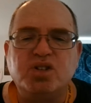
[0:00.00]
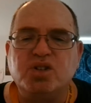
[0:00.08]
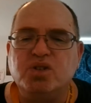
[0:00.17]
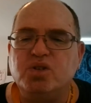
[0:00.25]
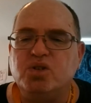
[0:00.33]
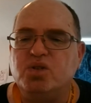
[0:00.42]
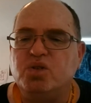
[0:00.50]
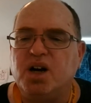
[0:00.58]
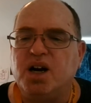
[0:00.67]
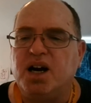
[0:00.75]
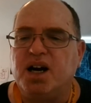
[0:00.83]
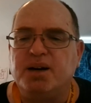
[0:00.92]
to
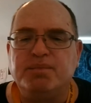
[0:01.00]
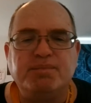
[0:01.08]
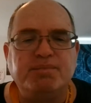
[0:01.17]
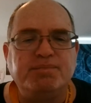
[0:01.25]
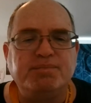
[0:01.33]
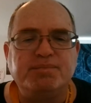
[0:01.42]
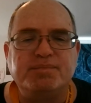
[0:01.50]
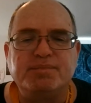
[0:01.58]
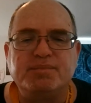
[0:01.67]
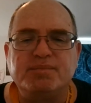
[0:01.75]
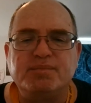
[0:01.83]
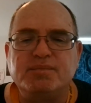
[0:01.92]

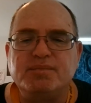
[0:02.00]
um,